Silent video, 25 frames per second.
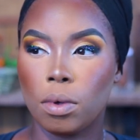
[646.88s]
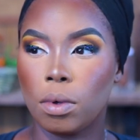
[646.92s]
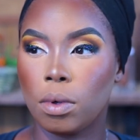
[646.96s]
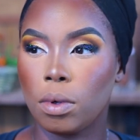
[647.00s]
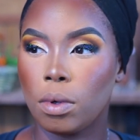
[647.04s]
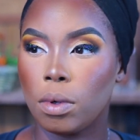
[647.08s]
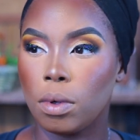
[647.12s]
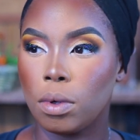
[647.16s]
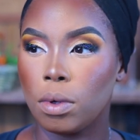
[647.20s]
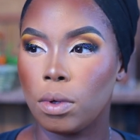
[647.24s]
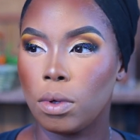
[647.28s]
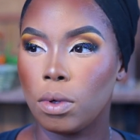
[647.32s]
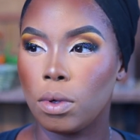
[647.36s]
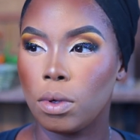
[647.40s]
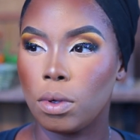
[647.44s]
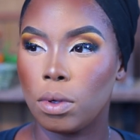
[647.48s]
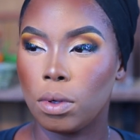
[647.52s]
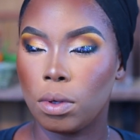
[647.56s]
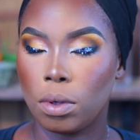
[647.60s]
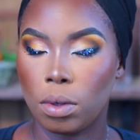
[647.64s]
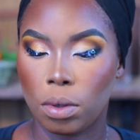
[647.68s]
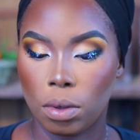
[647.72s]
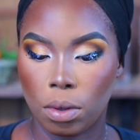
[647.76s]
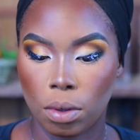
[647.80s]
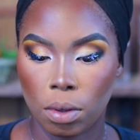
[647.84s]
down
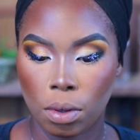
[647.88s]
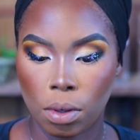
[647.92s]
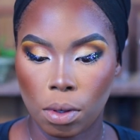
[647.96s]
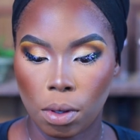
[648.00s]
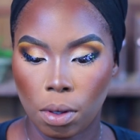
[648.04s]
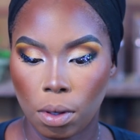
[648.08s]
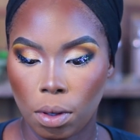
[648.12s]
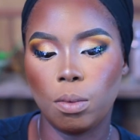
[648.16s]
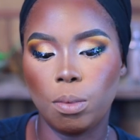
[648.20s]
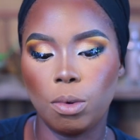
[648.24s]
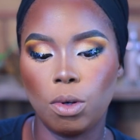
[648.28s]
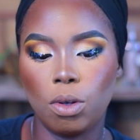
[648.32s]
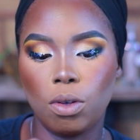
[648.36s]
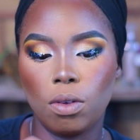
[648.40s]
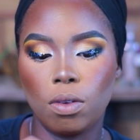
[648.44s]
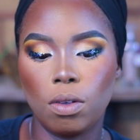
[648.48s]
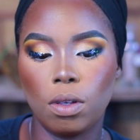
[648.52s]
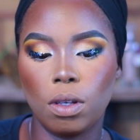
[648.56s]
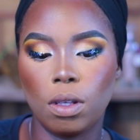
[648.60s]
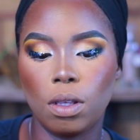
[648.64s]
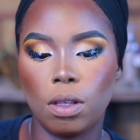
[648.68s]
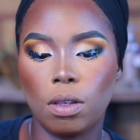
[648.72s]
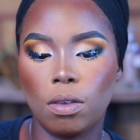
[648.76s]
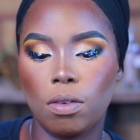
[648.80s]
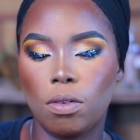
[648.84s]
really matte. And I'll be
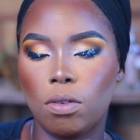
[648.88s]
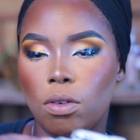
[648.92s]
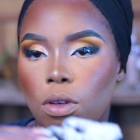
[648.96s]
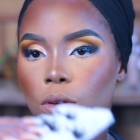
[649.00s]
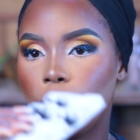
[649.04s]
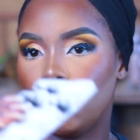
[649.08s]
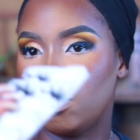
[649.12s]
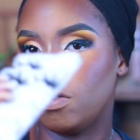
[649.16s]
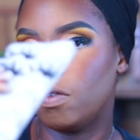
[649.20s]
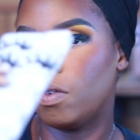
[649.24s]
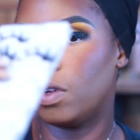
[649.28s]
using this sort